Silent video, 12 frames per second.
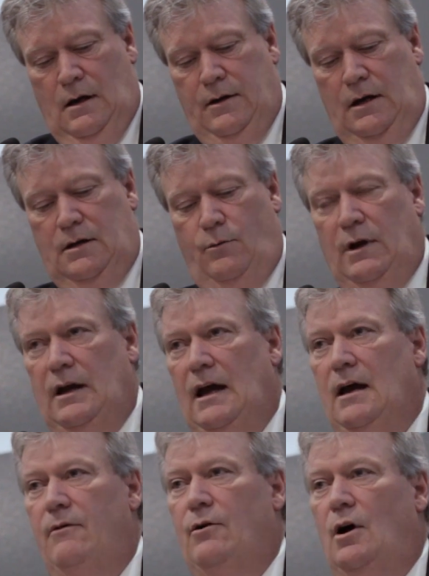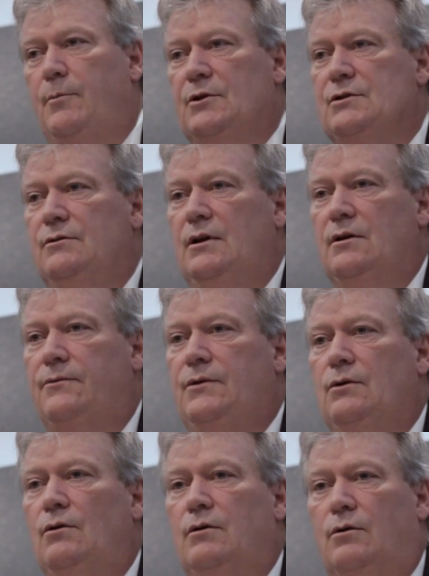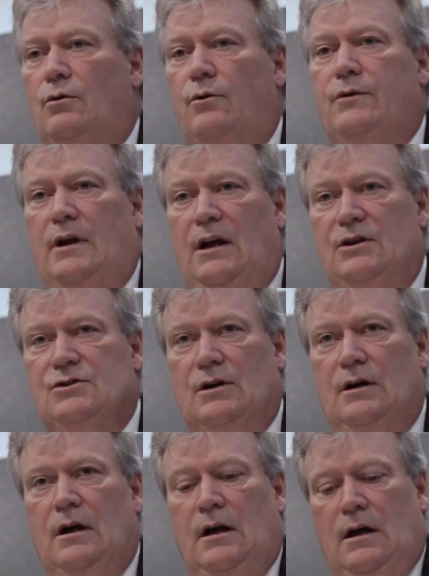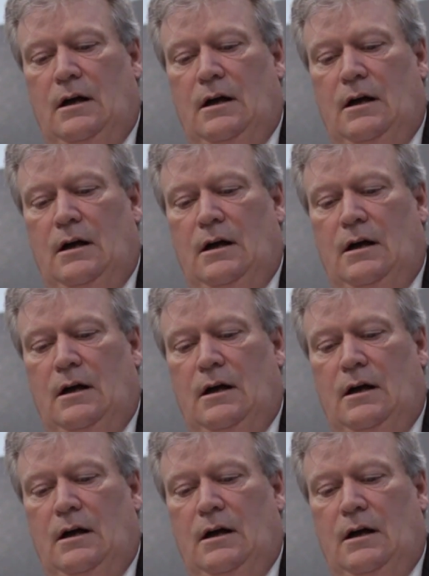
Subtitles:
I think that we have an opportunity to fuel the growth in Asia,